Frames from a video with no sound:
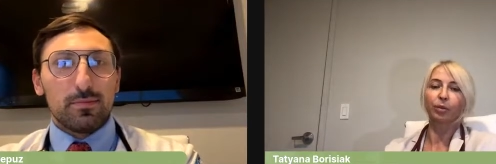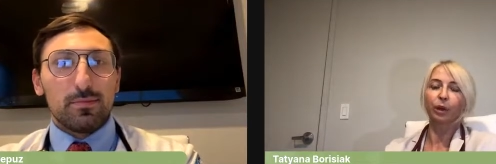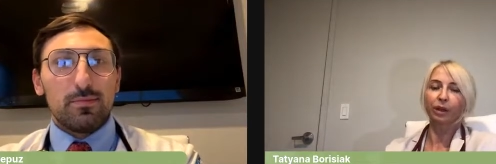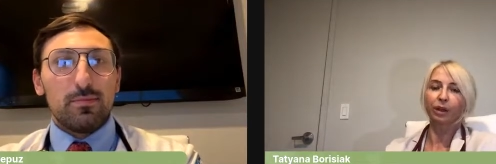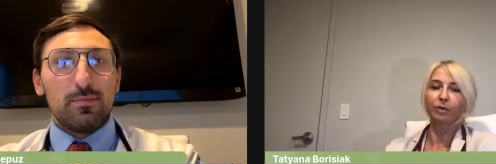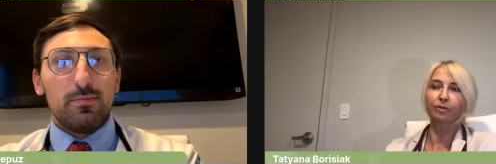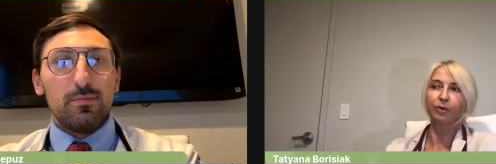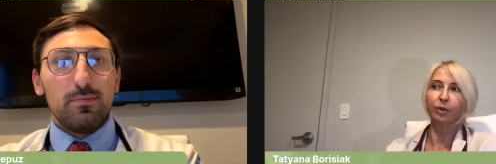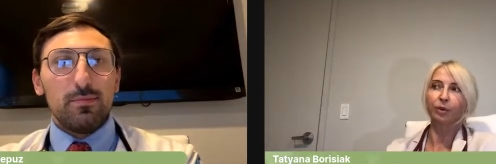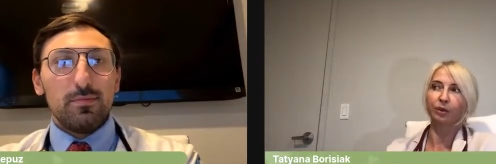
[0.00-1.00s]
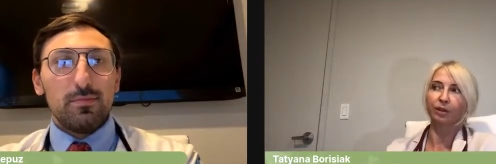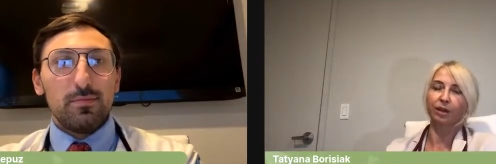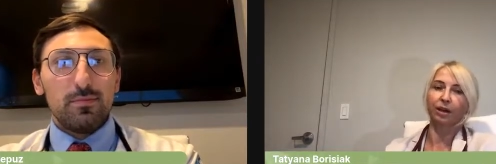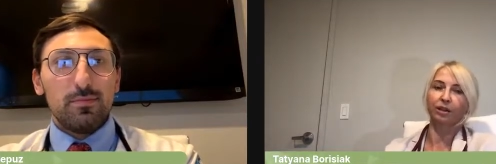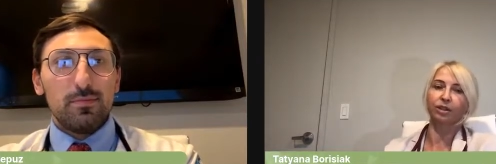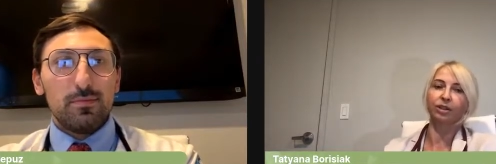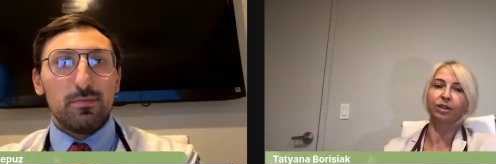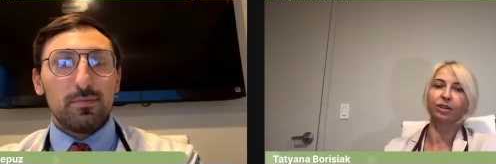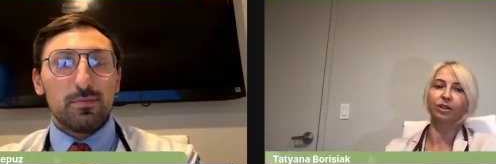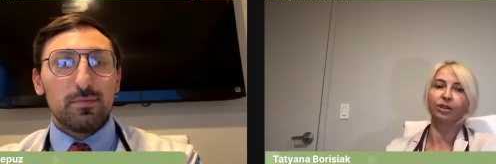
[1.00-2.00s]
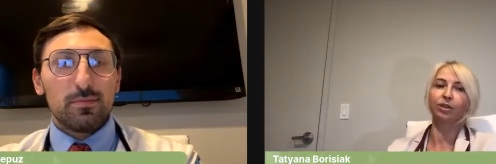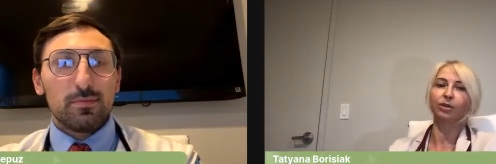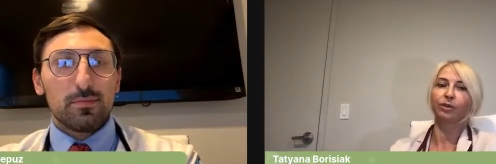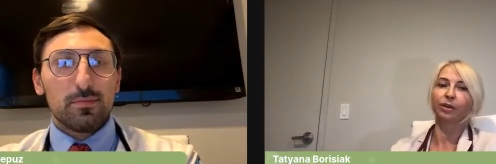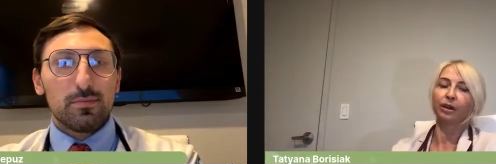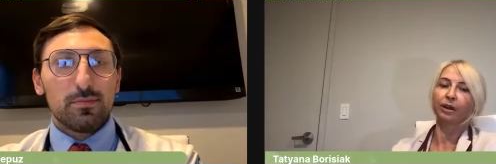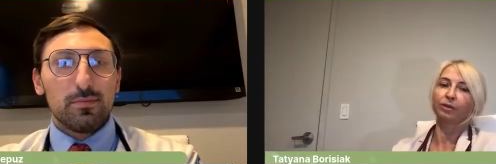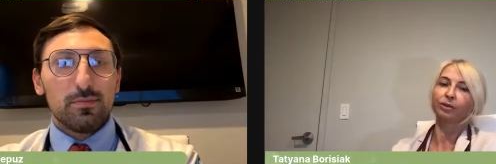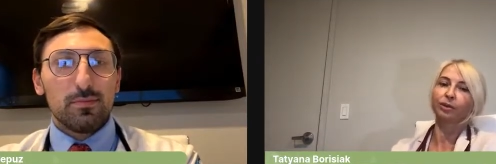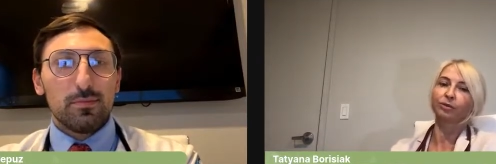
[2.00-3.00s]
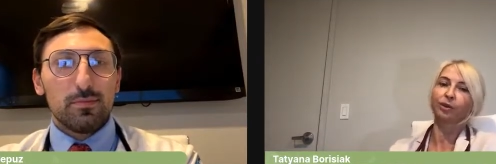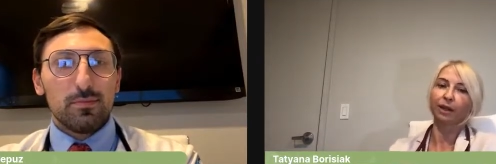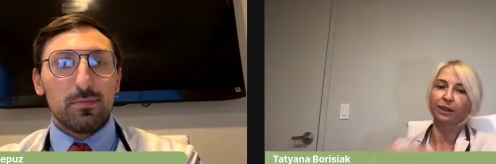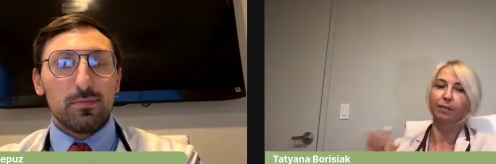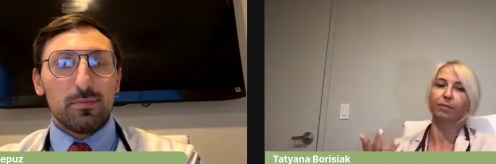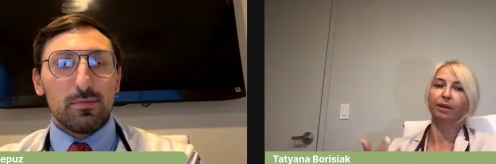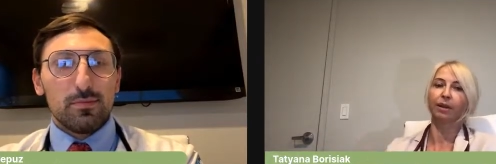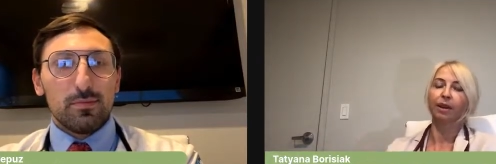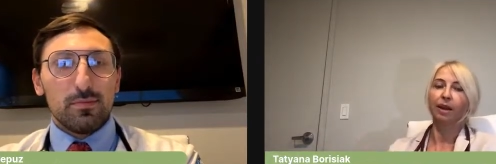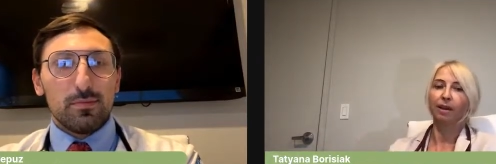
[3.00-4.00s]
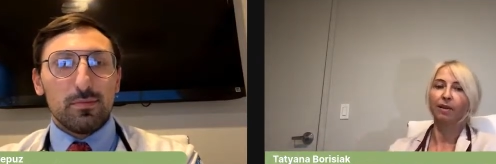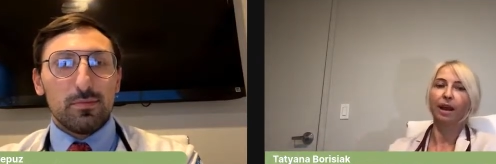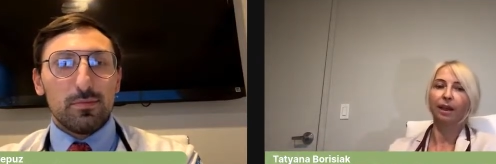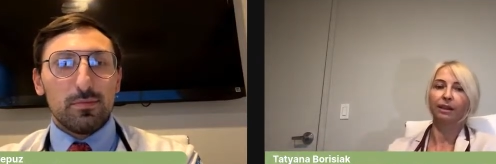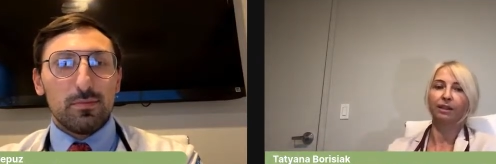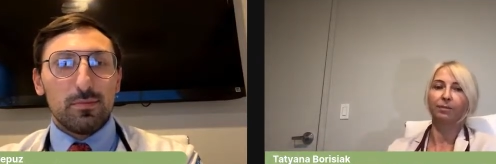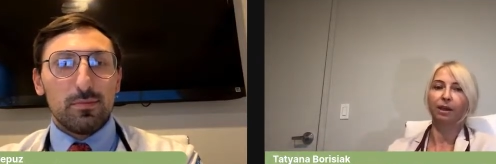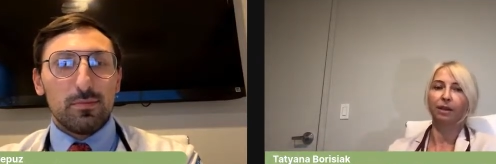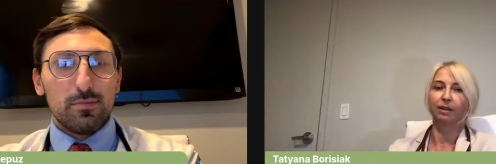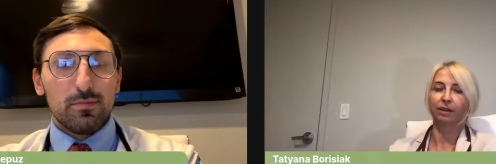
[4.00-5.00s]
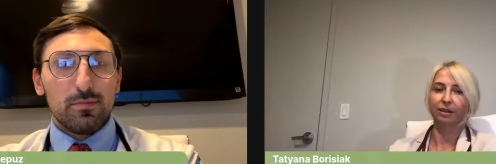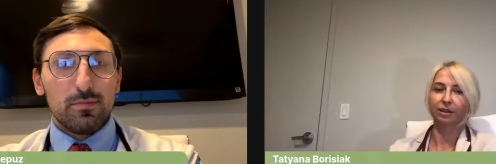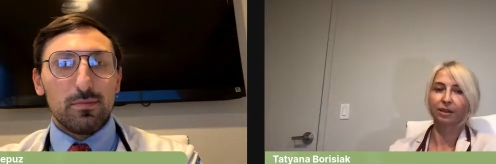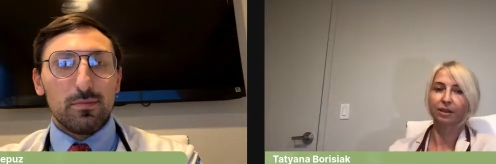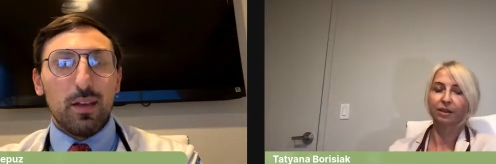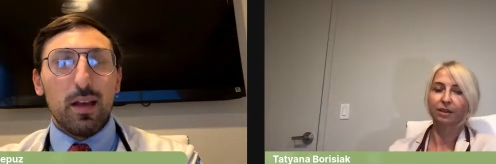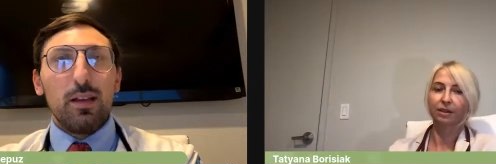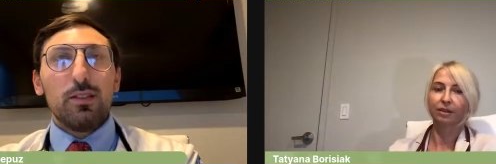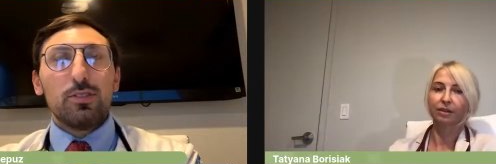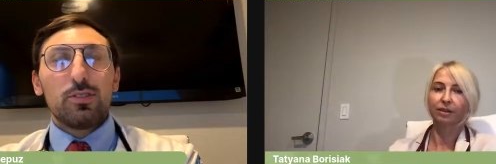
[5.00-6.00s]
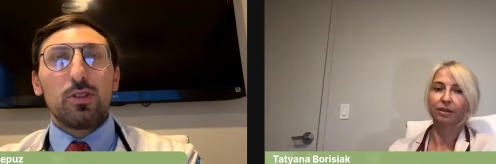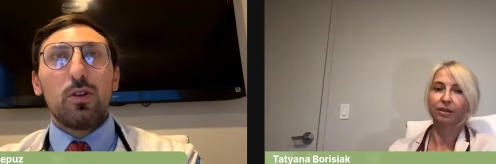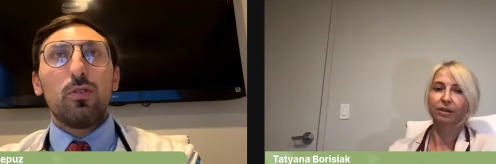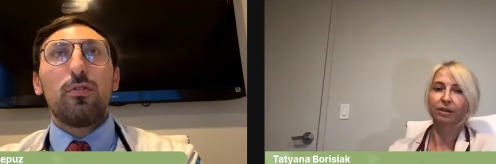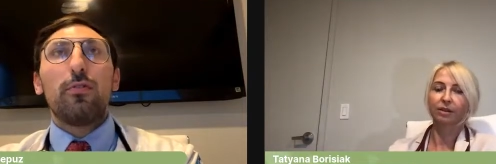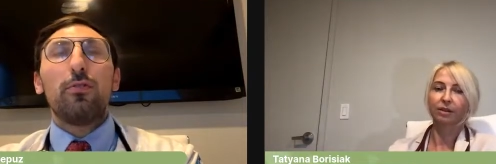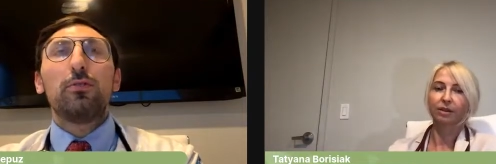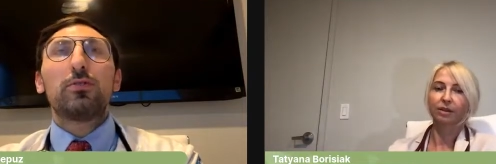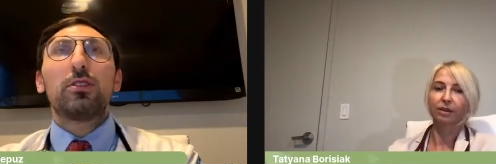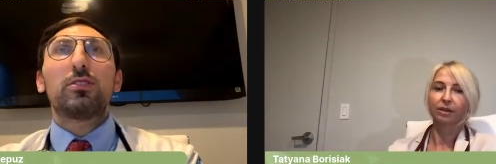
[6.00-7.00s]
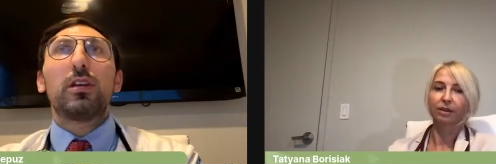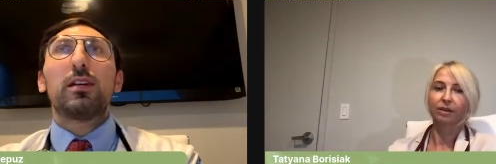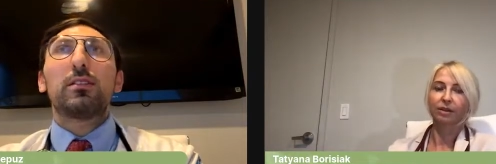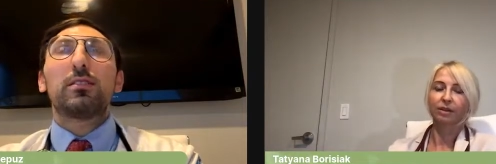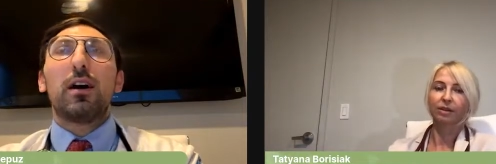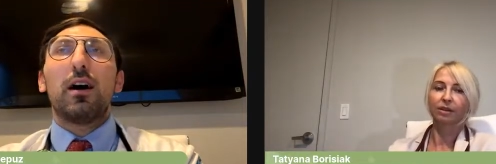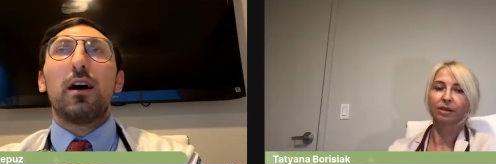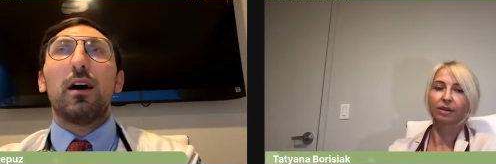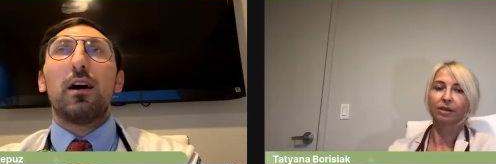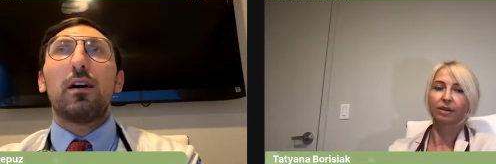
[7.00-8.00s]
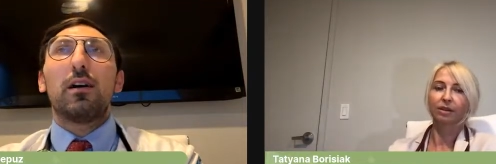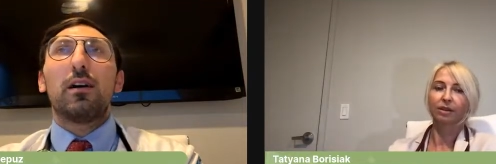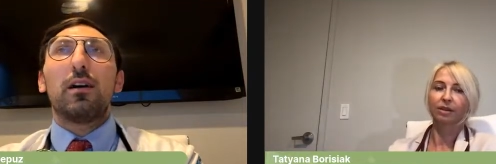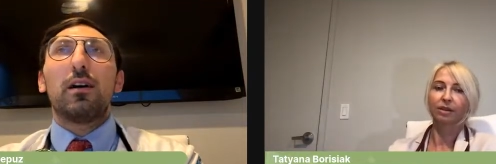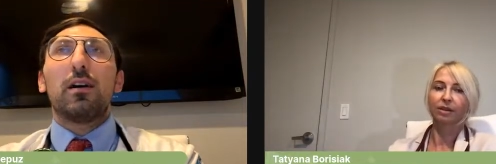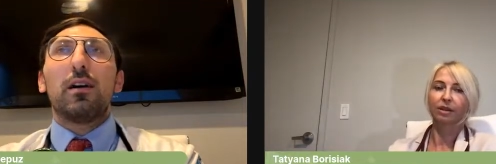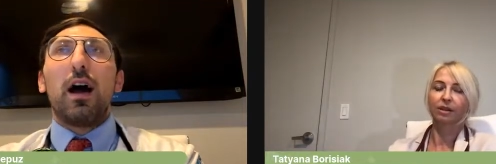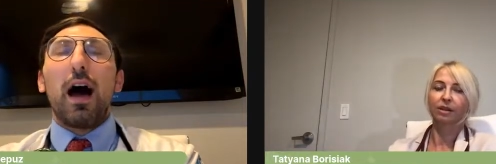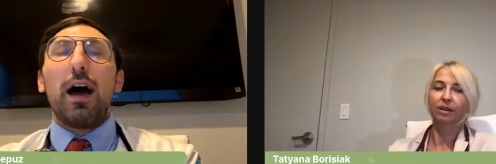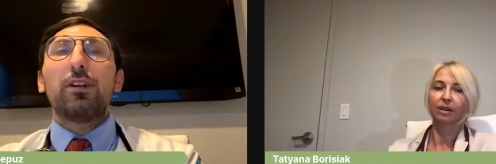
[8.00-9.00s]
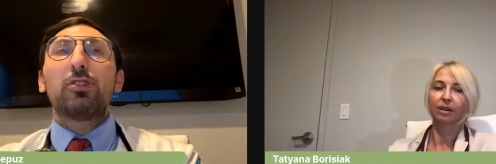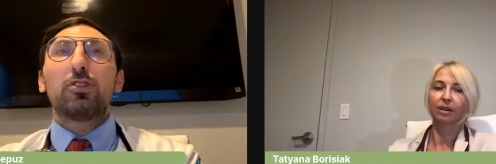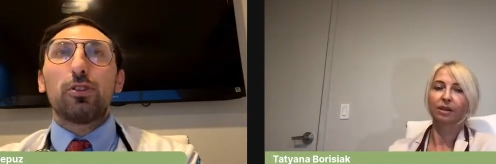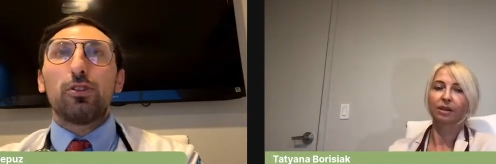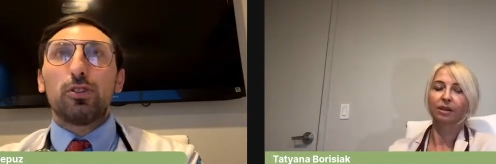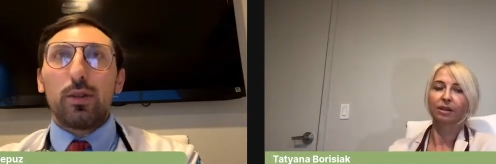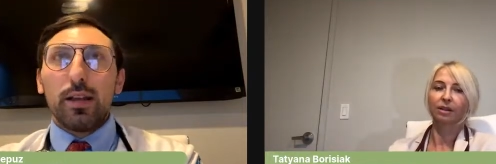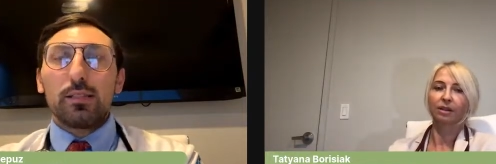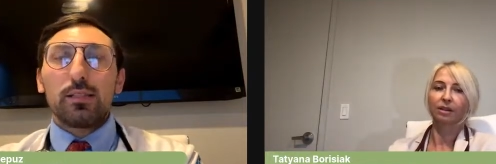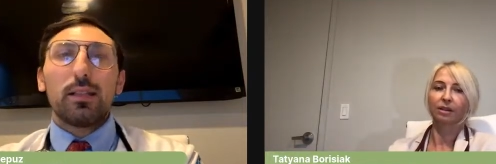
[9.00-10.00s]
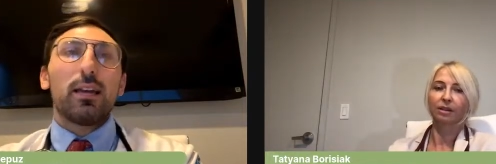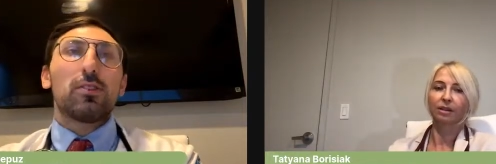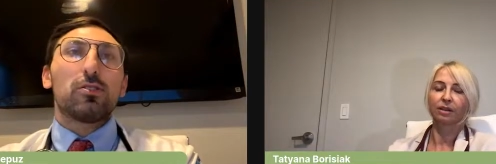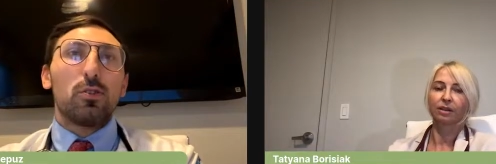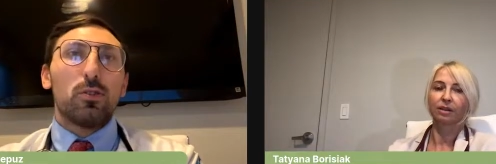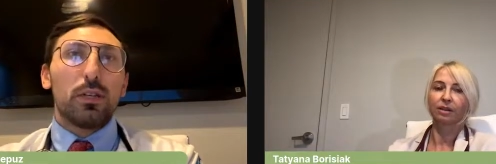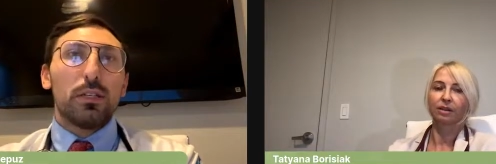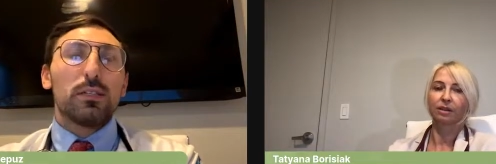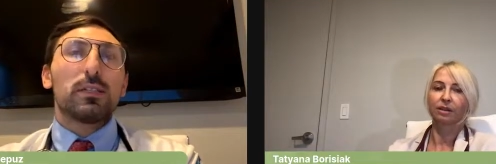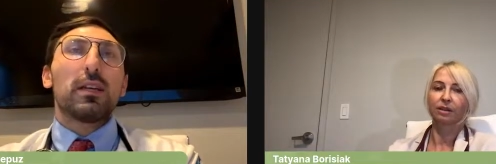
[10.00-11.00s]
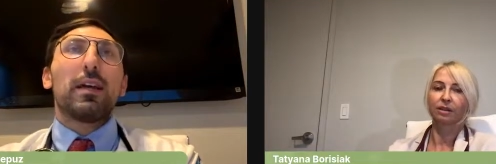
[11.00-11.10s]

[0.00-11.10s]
Speaker 1: what kind of foods uh, do you, uh, would, for example, have high glycemic index?
Speaker 2: So, foods such as uh, high sugar drinks like sodas,